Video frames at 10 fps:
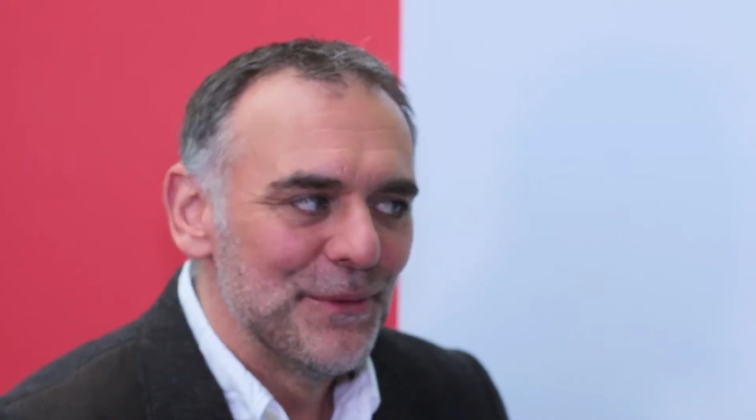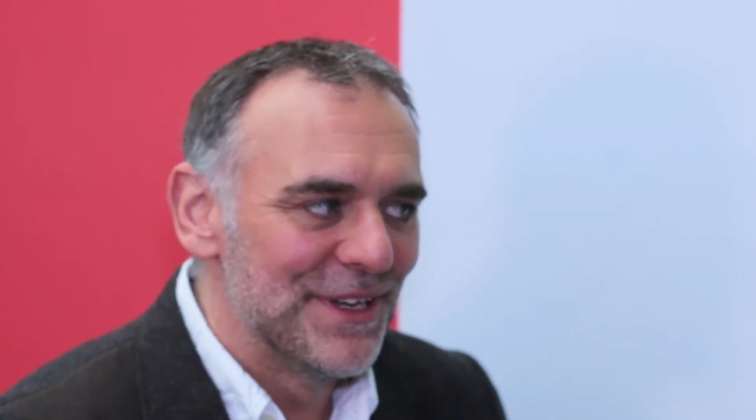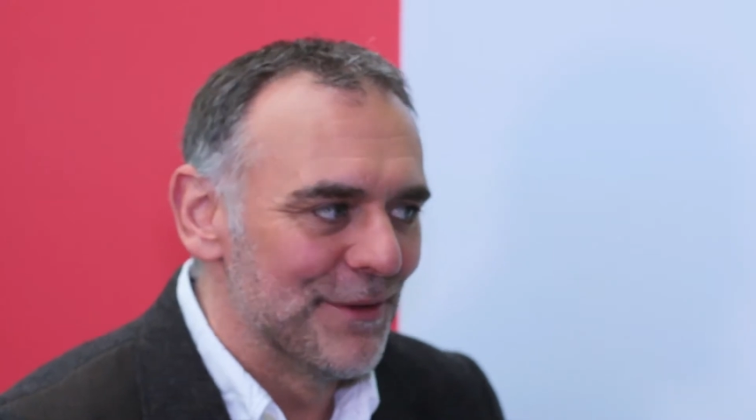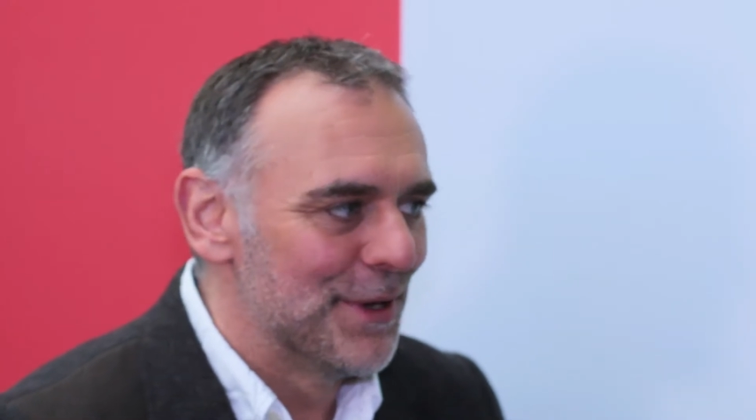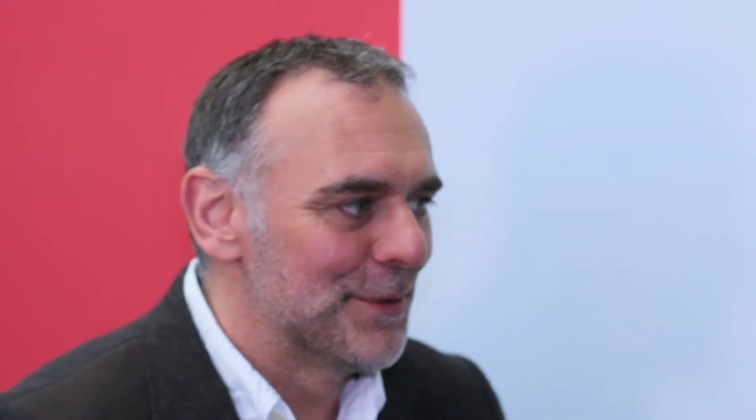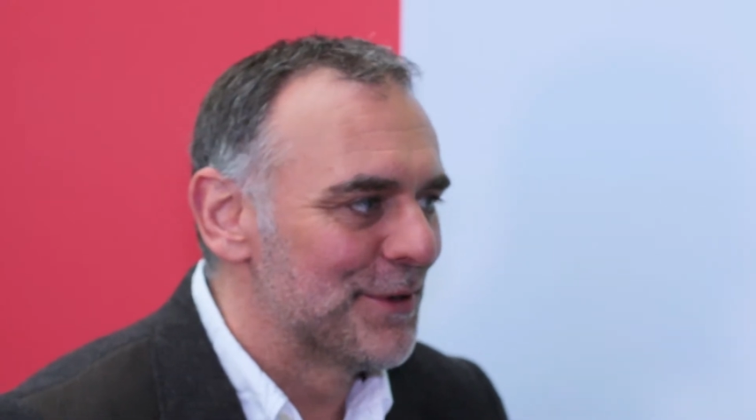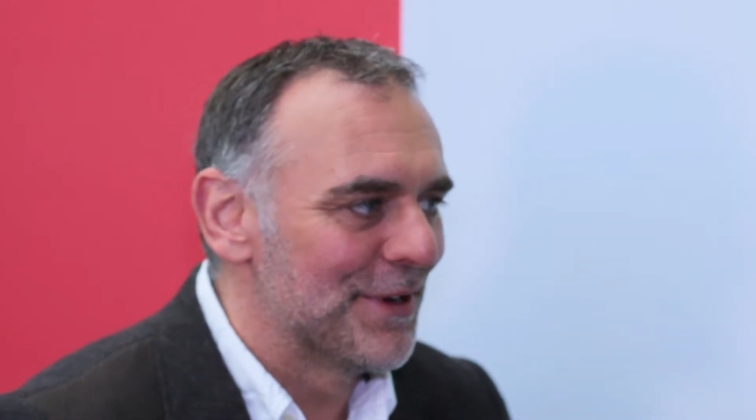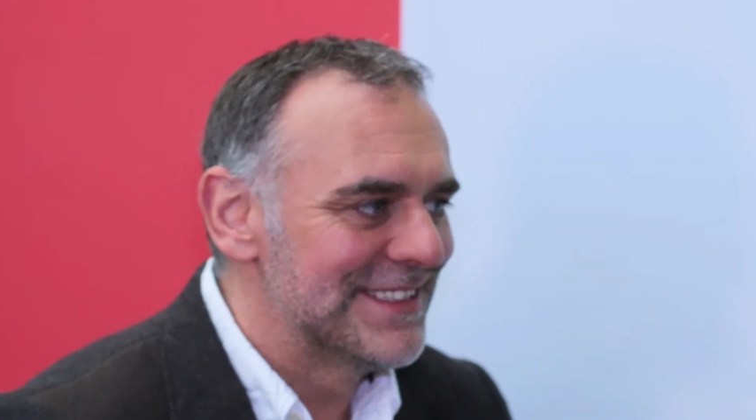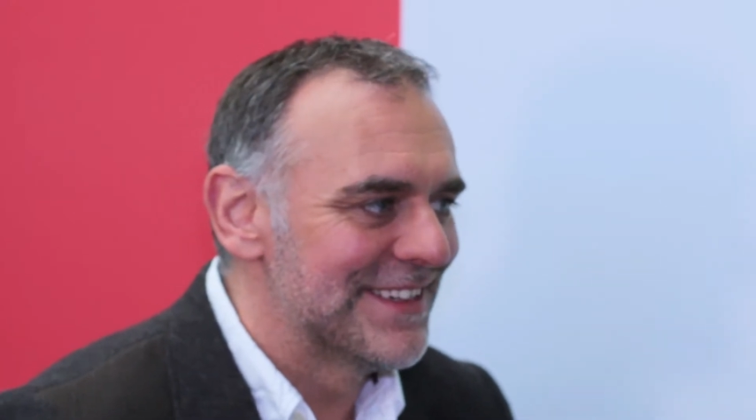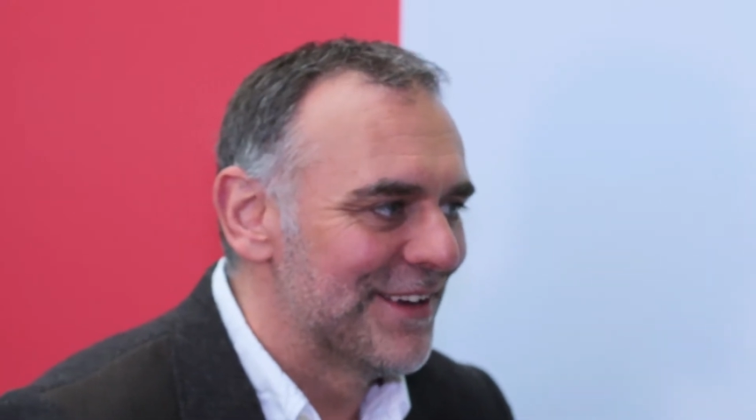We don't know a
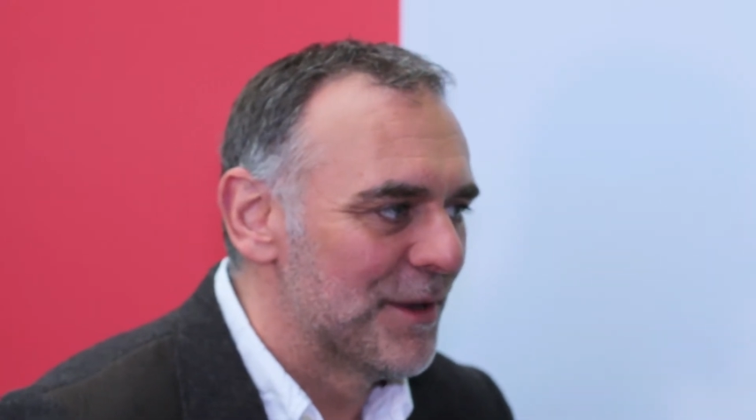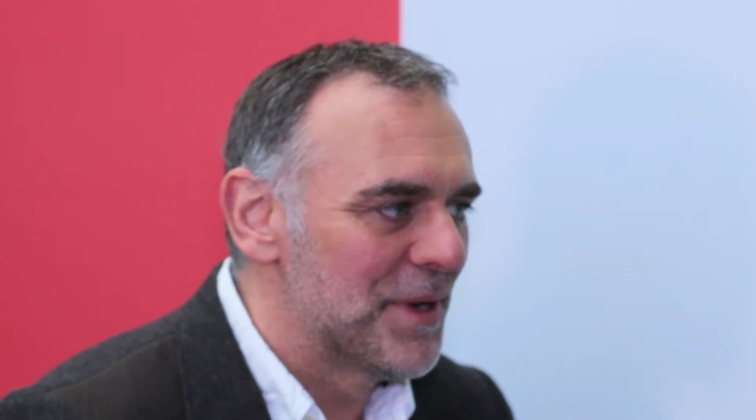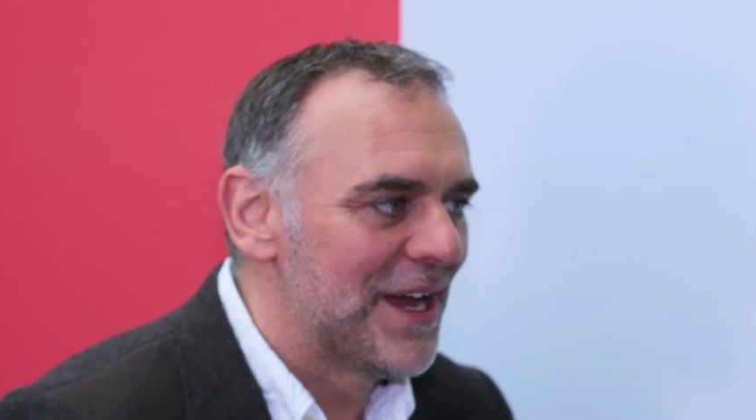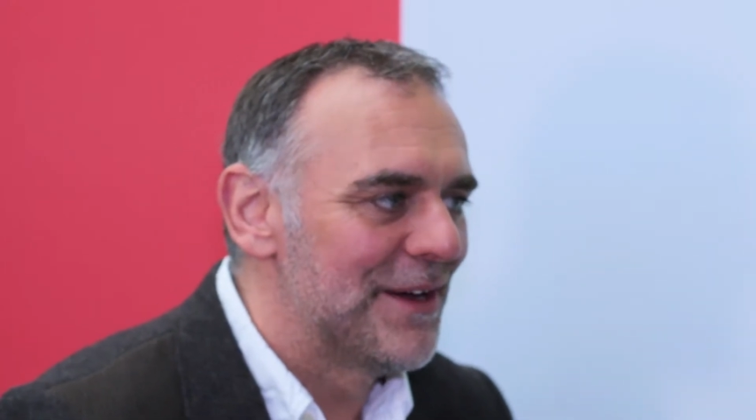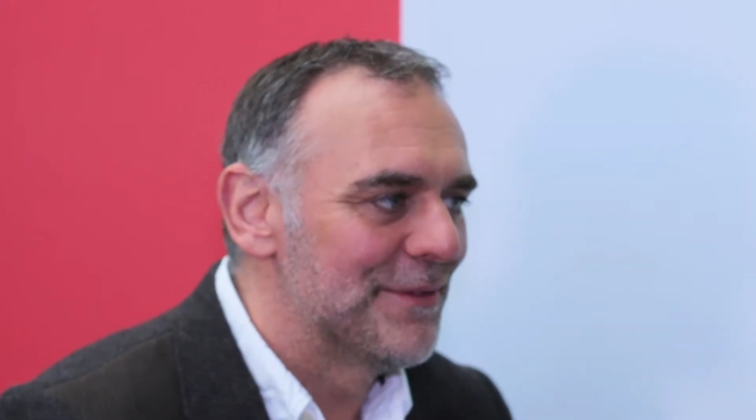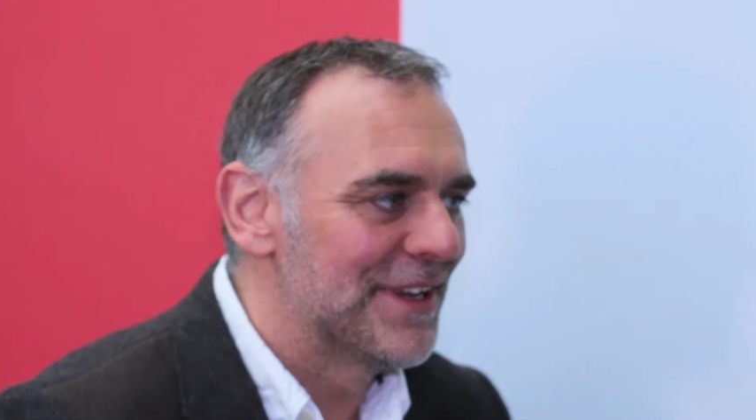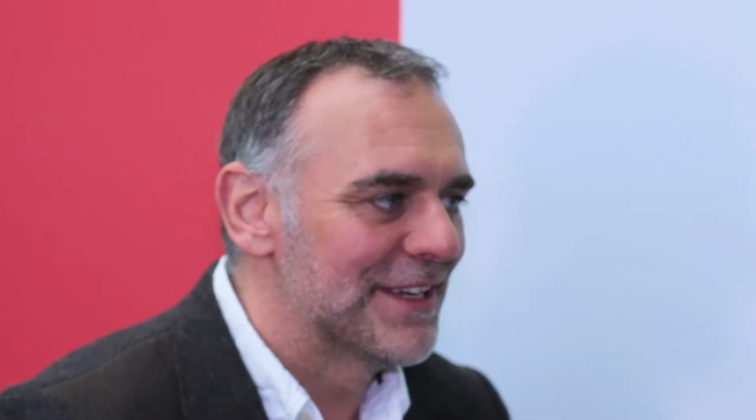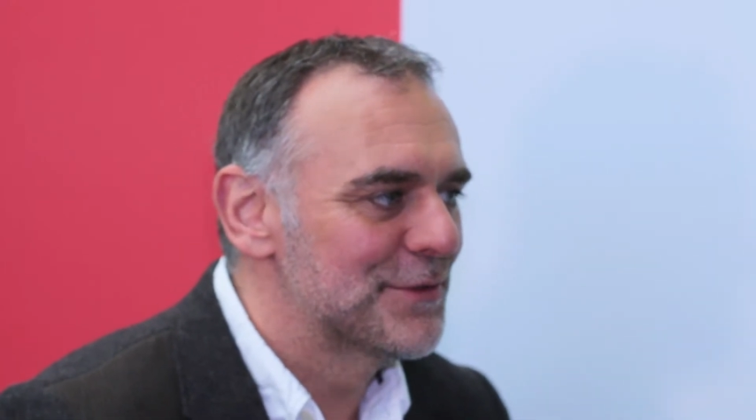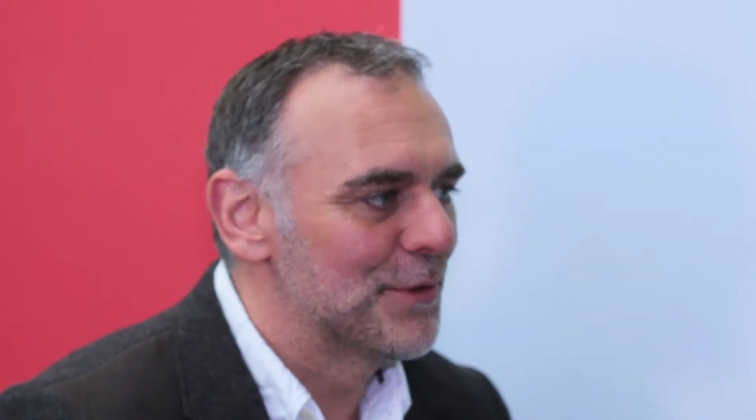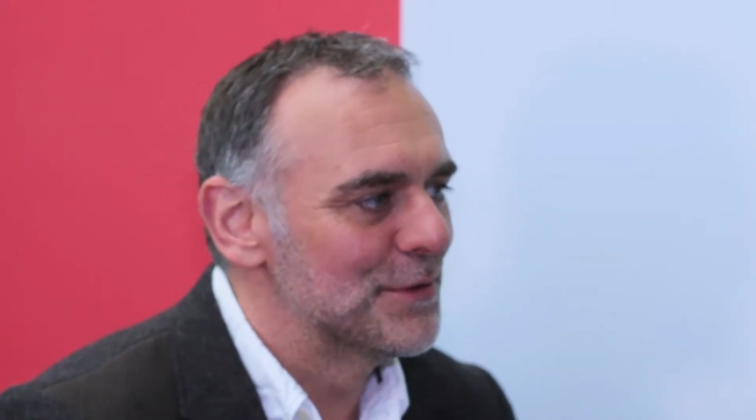great deal about the
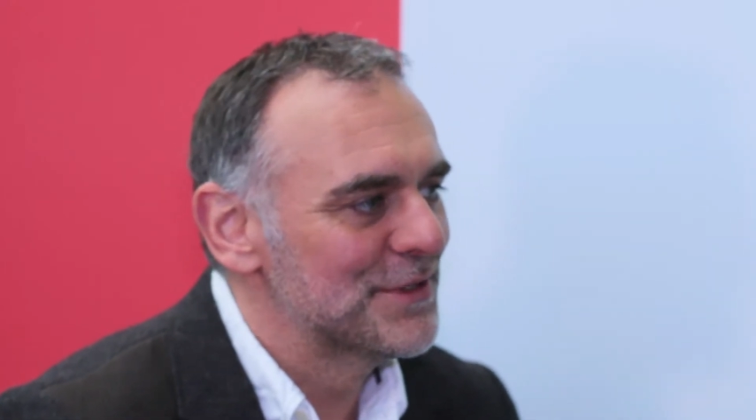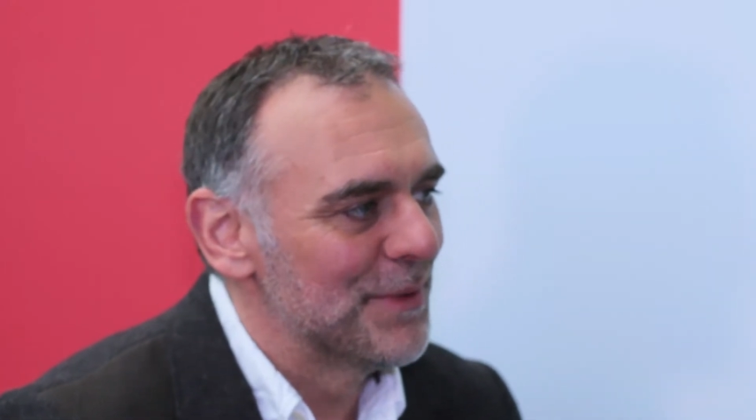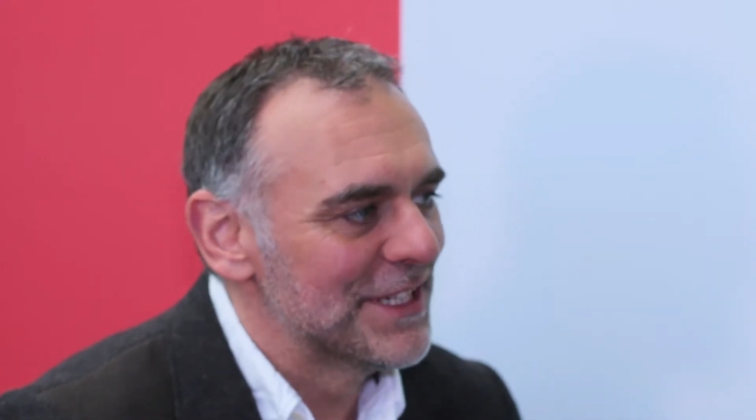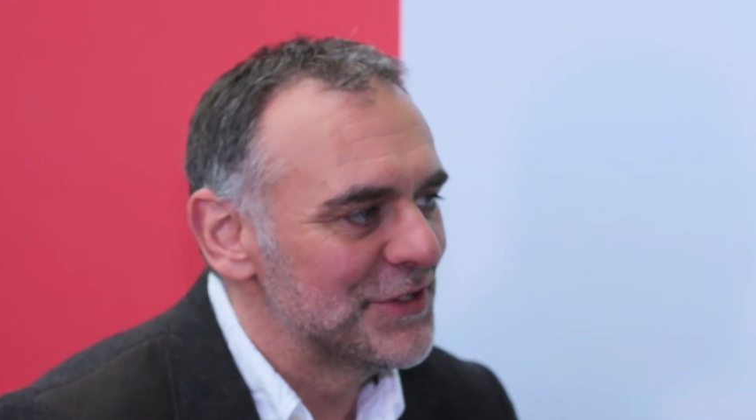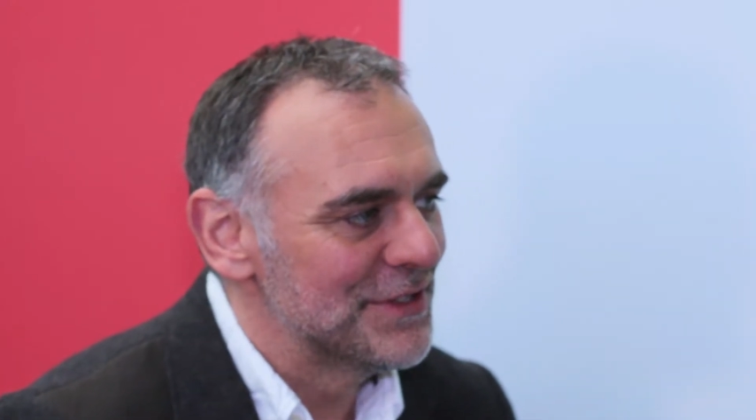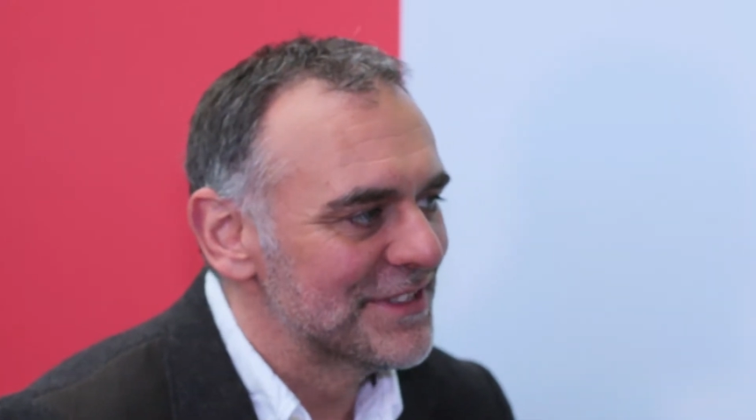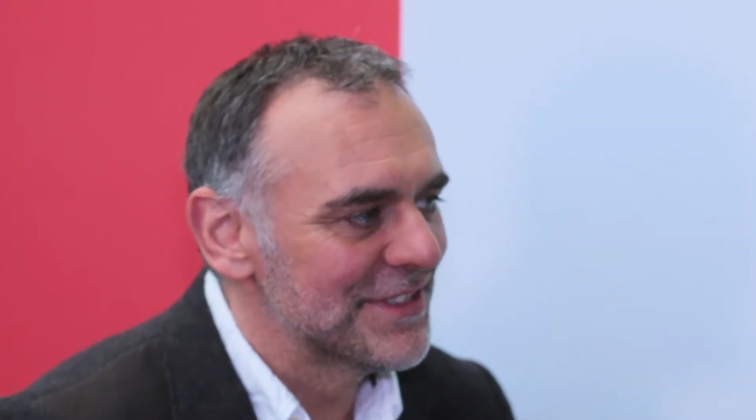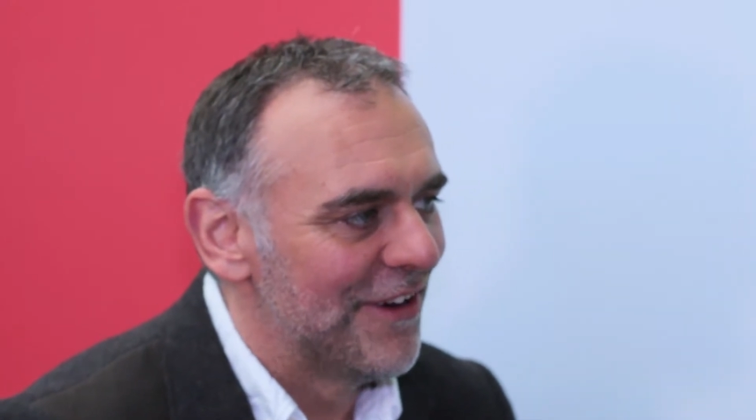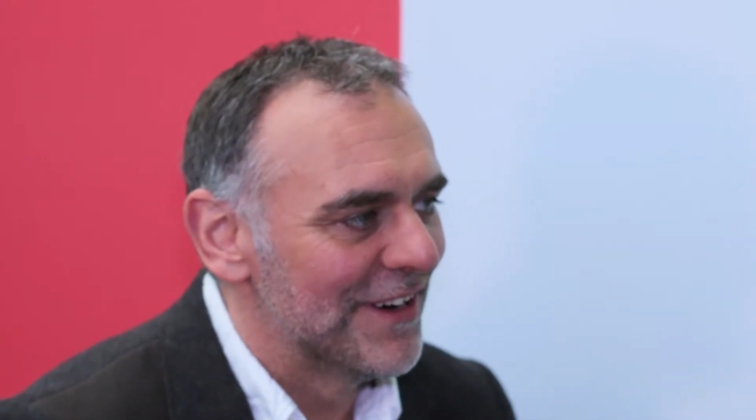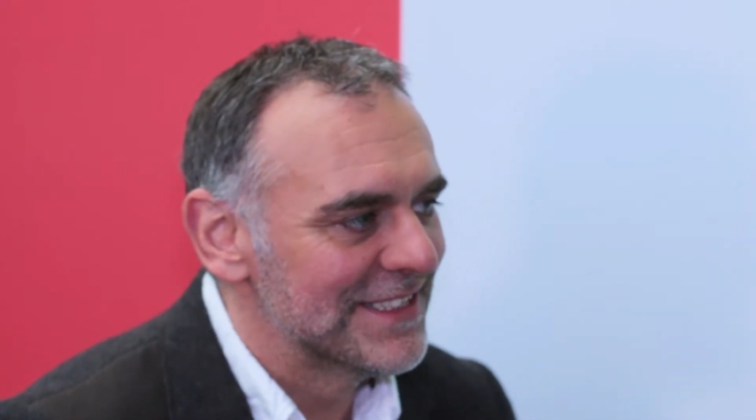actual automation
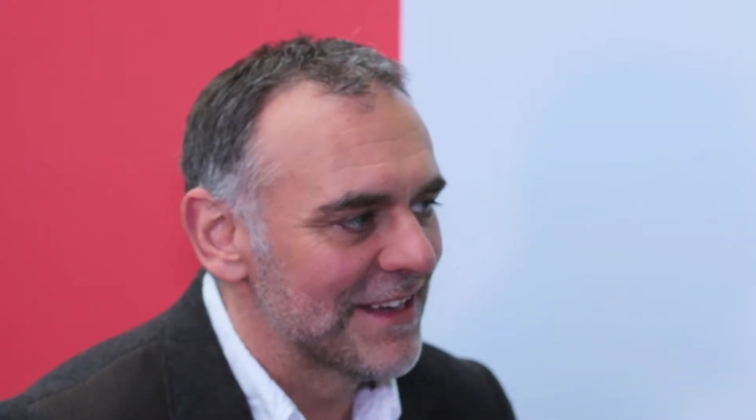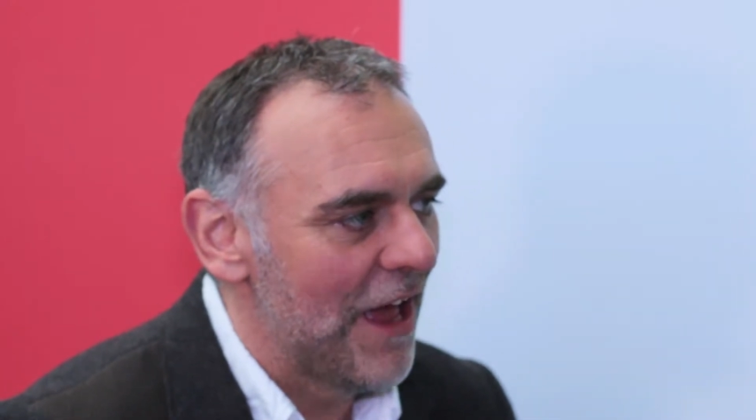side.